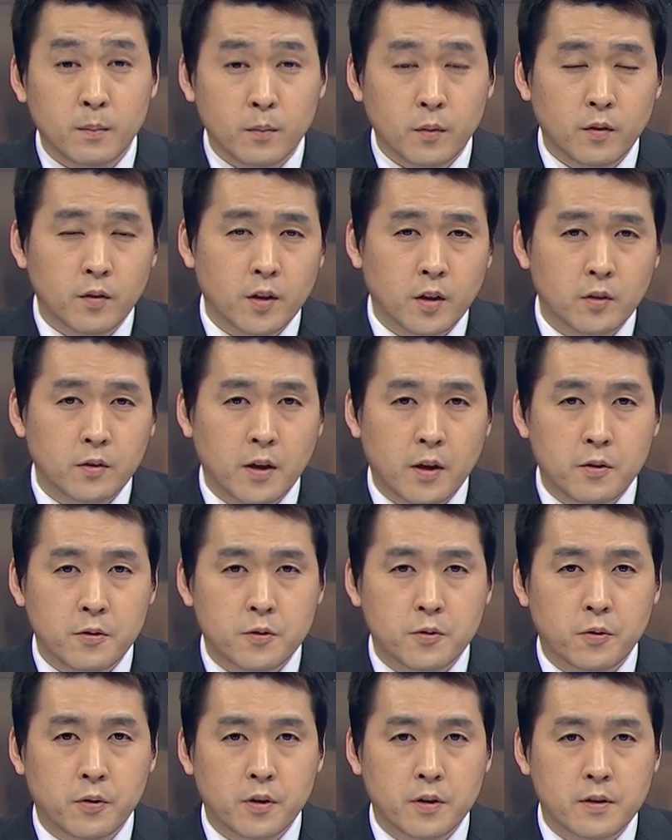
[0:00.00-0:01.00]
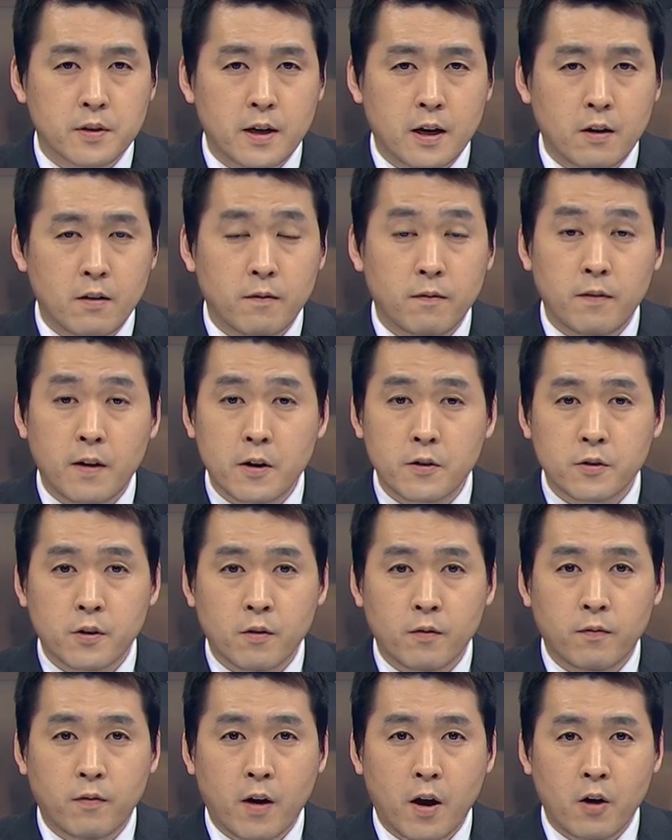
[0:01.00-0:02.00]
Moving on to other stories now,
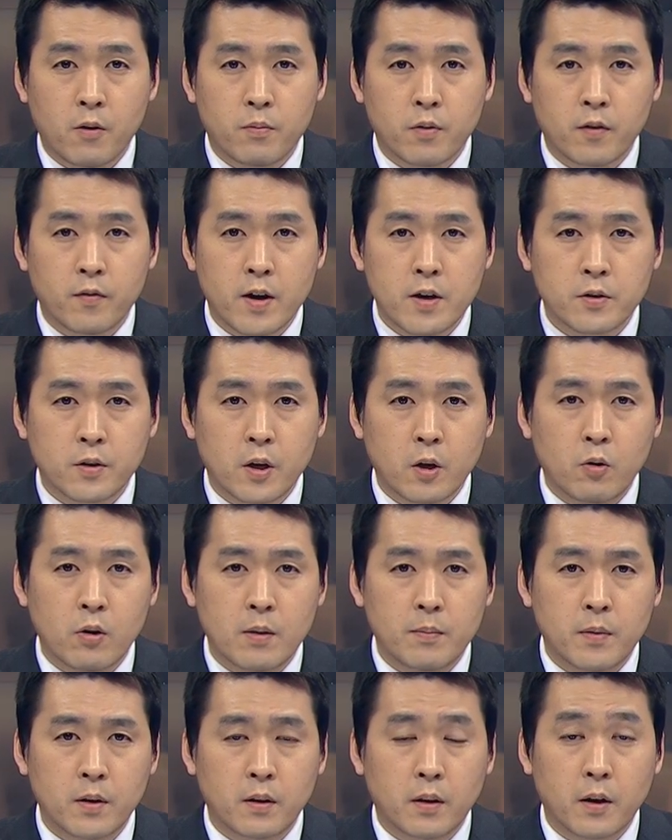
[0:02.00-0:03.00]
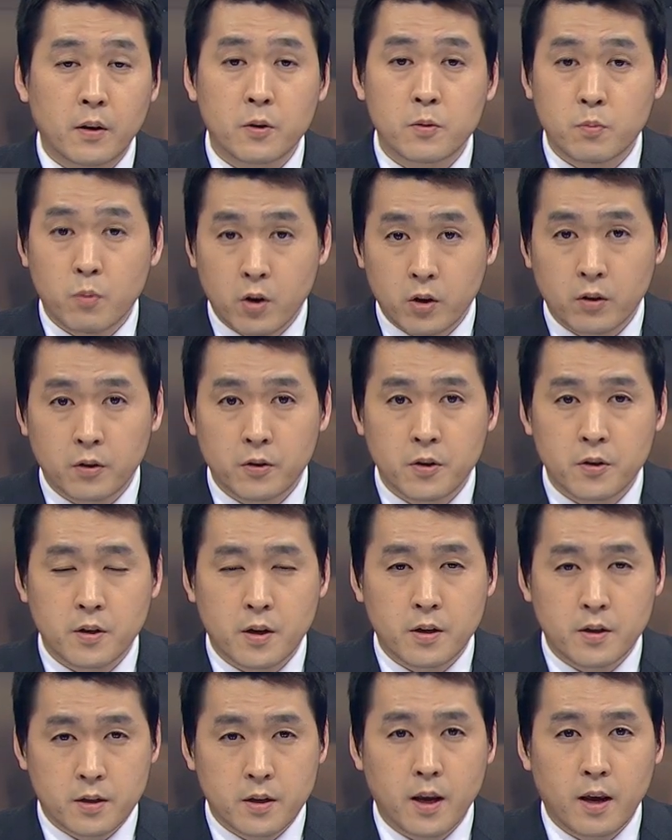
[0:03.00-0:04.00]
functioning fire prevention equipment like sprinklers
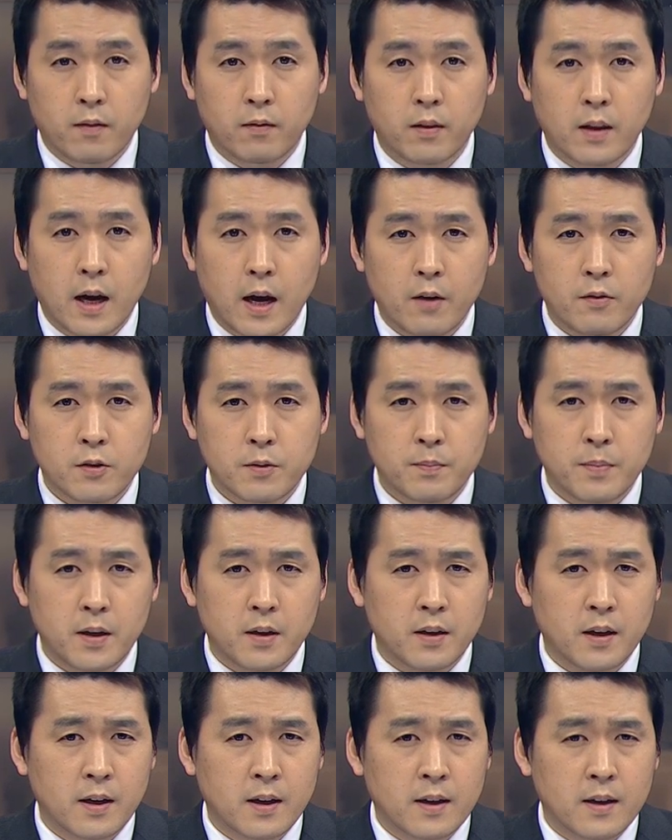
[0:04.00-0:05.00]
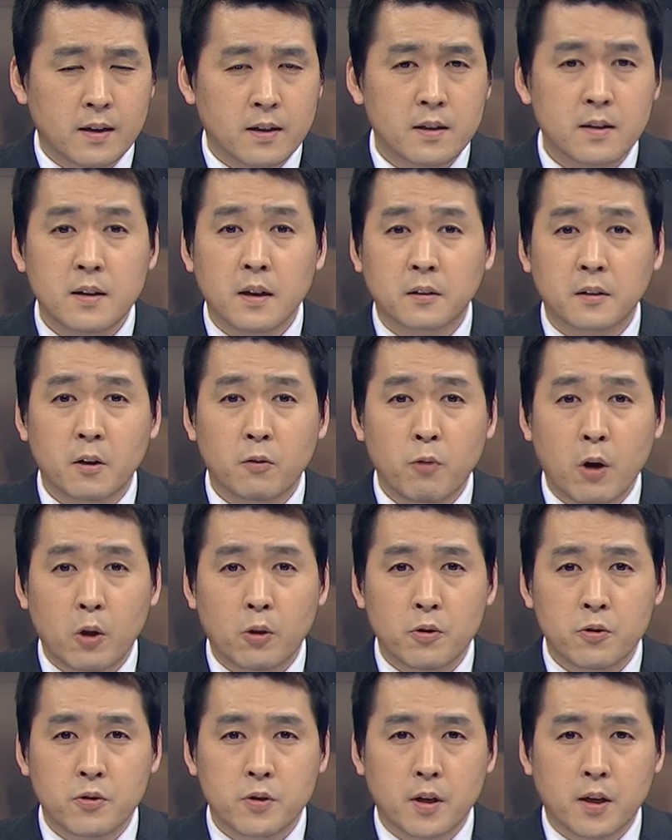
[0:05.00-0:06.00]
save lives, but conducting
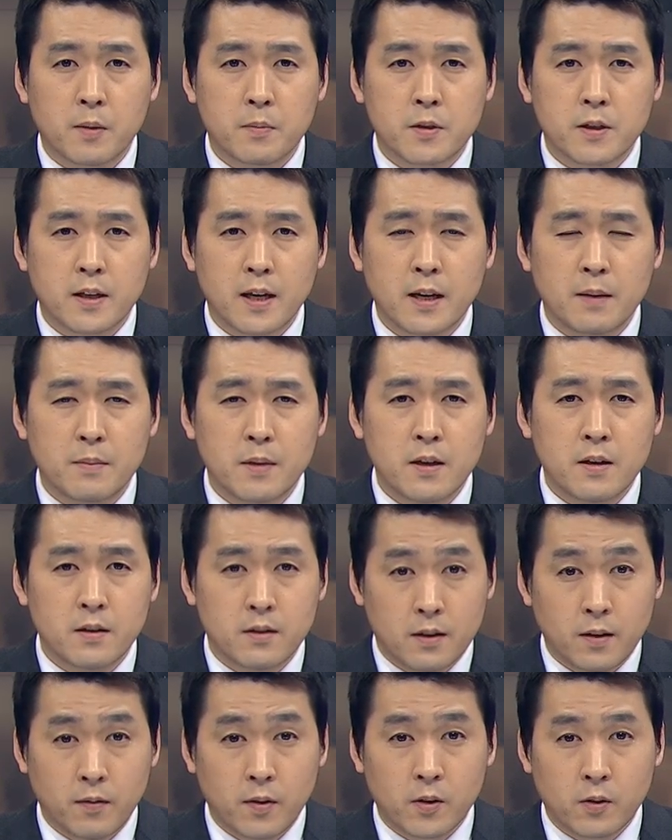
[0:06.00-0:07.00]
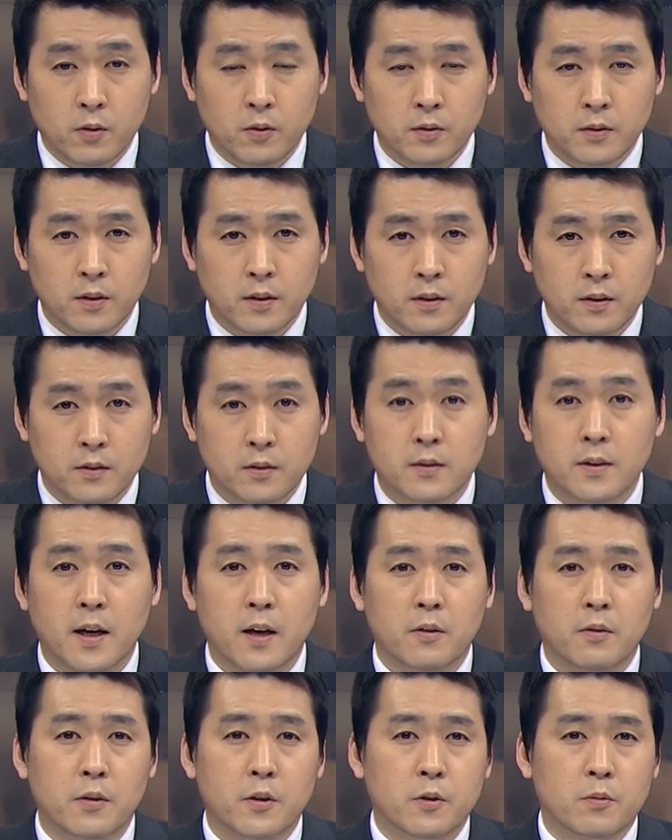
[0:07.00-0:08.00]
regular checkups can be difficult. To
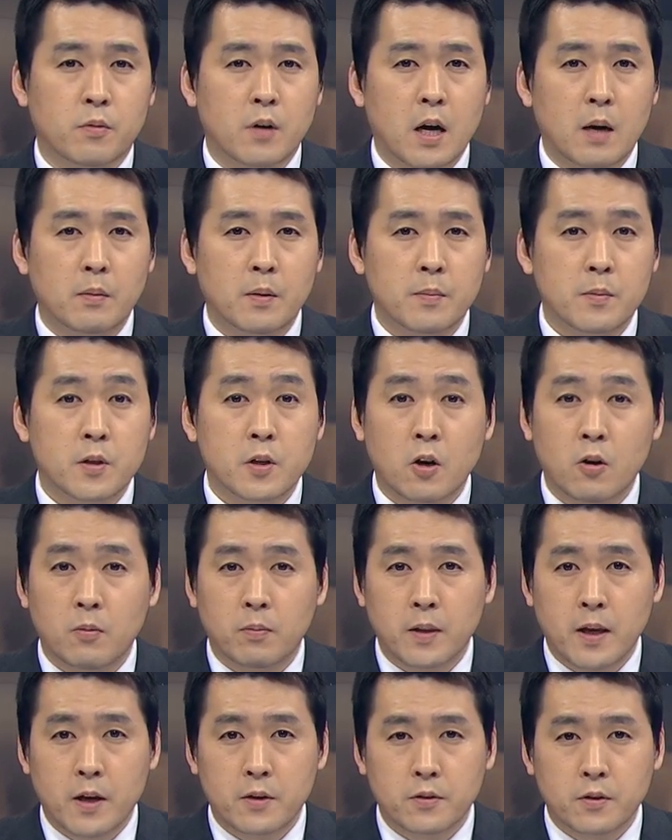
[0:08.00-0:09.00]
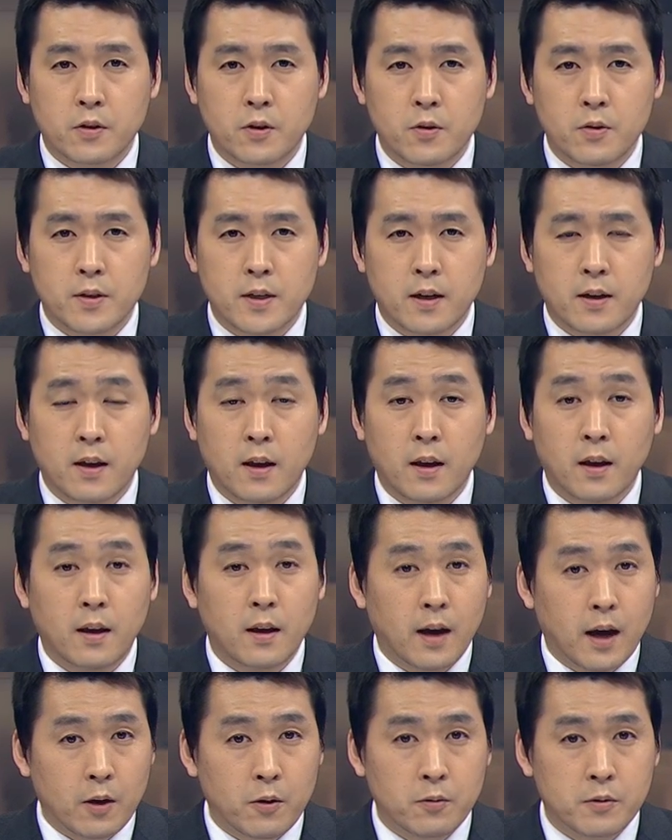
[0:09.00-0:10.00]
tackle this problem, Seoul plans to use an
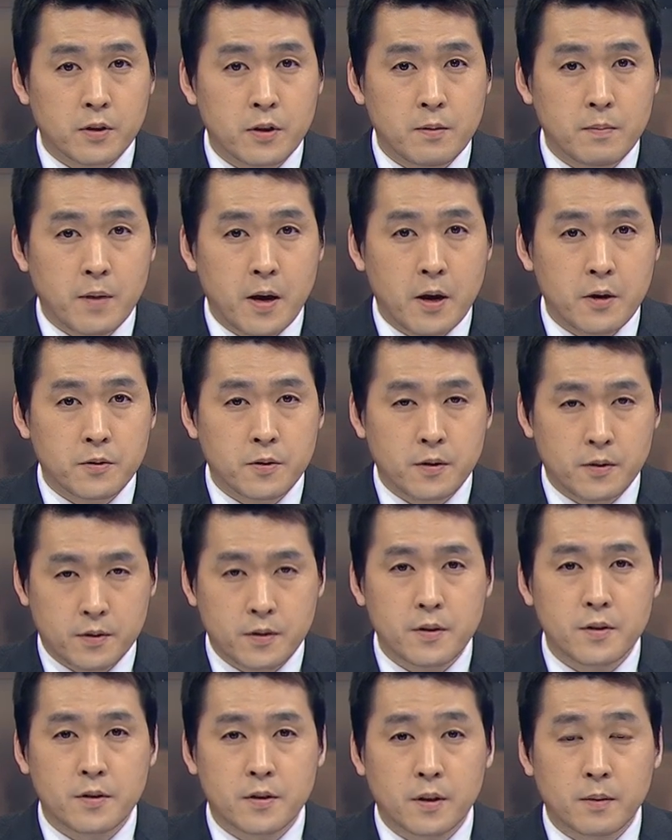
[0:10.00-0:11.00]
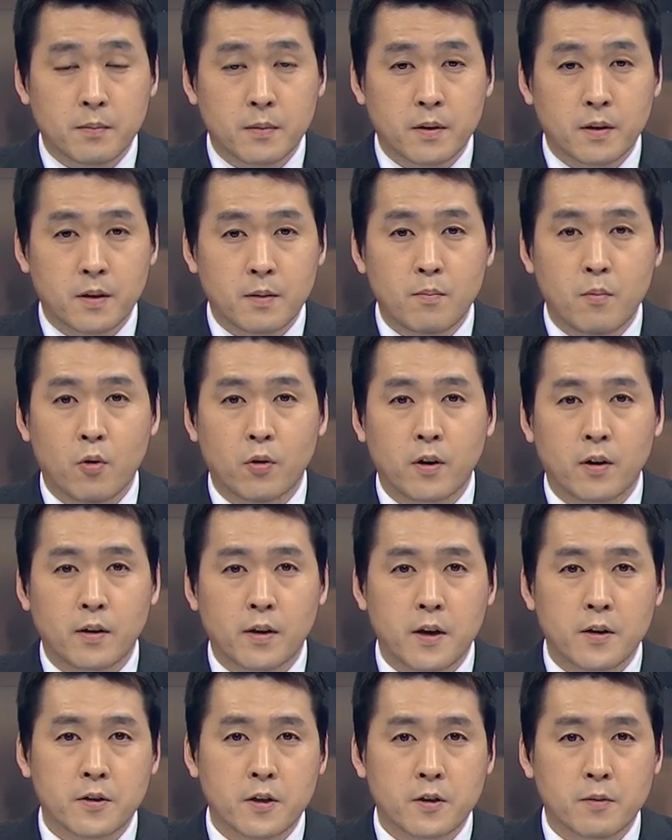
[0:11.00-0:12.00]
IoT-based system. Kim Bo-kyoung
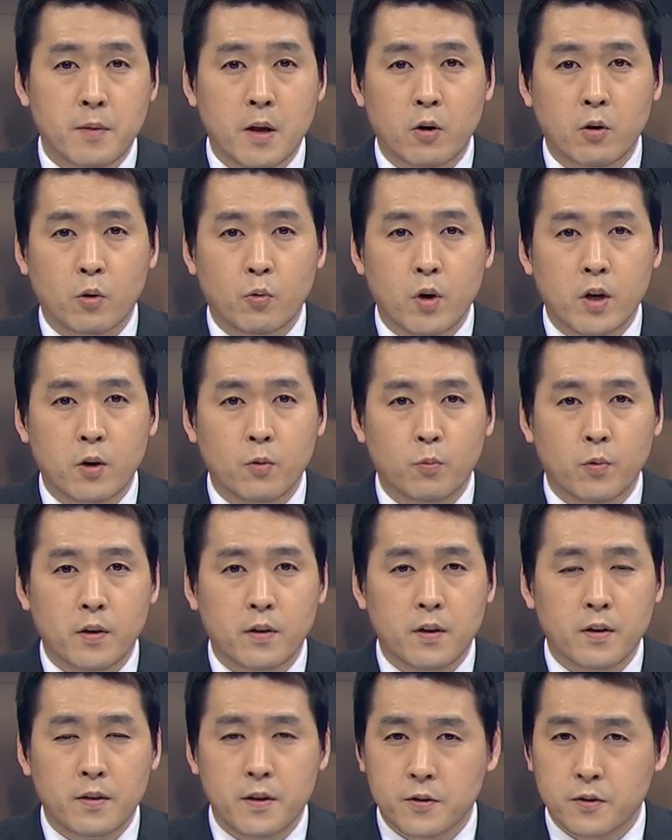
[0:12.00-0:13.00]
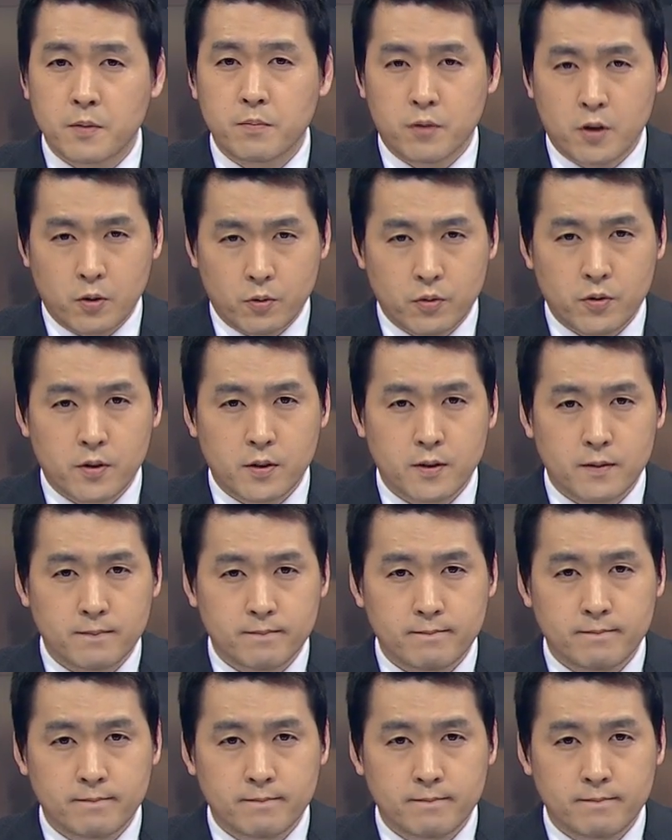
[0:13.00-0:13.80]
gets us better acquainted with this approach.